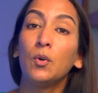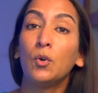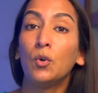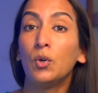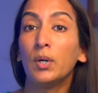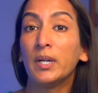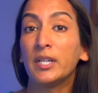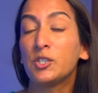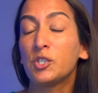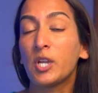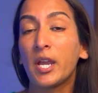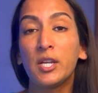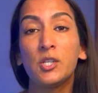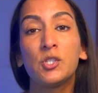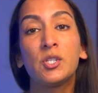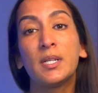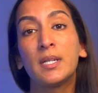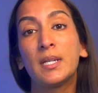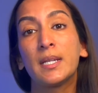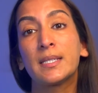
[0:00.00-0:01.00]
or a change
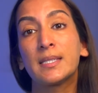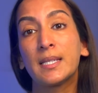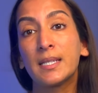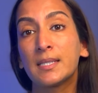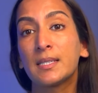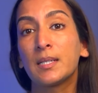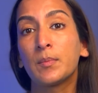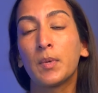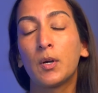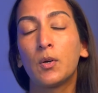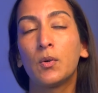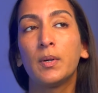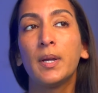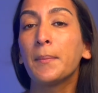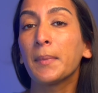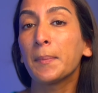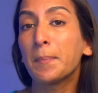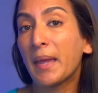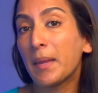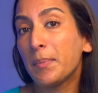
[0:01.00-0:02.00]
in an existing mole
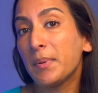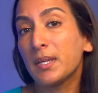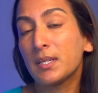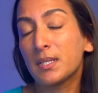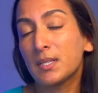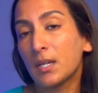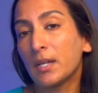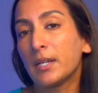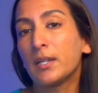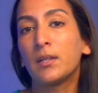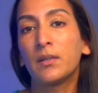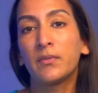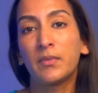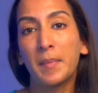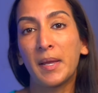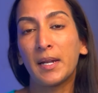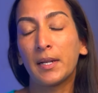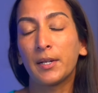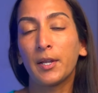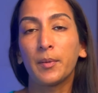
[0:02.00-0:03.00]
may be a sign of a
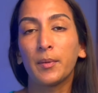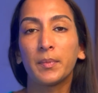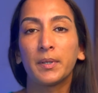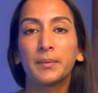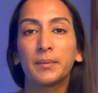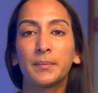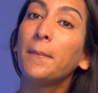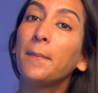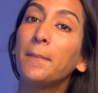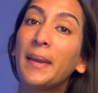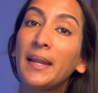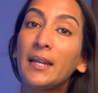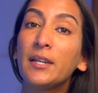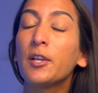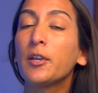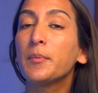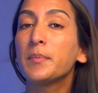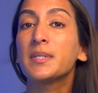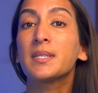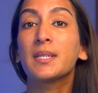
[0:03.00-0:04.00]
melanoma.
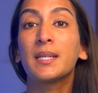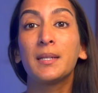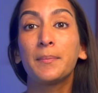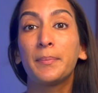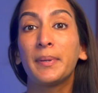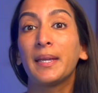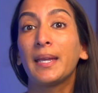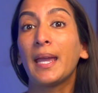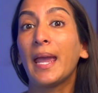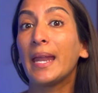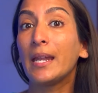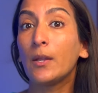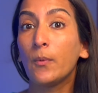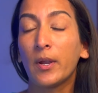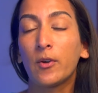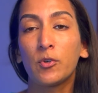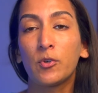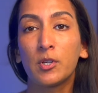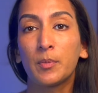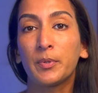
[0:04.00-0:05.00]
Melanomas can appear
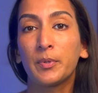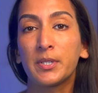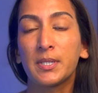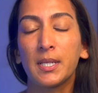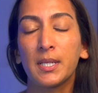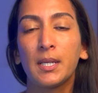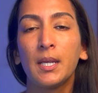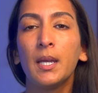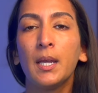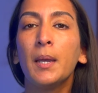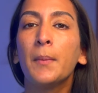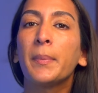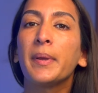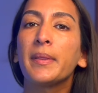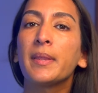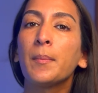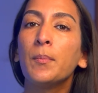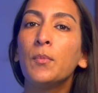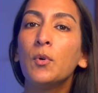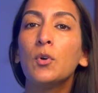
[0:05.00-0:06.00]
anywhere on your body, but
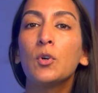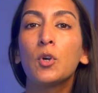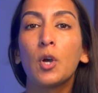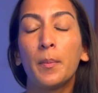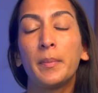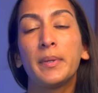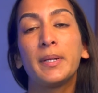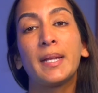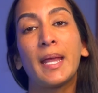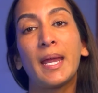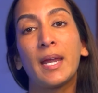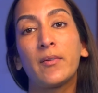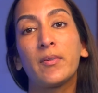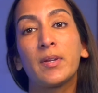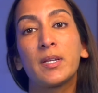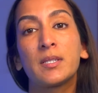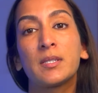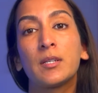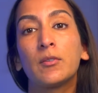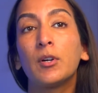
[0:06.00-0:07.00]
they're more common in
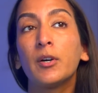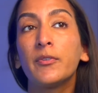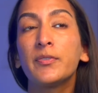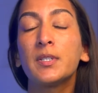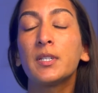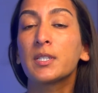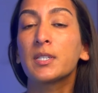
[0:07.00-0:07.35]
areas that are often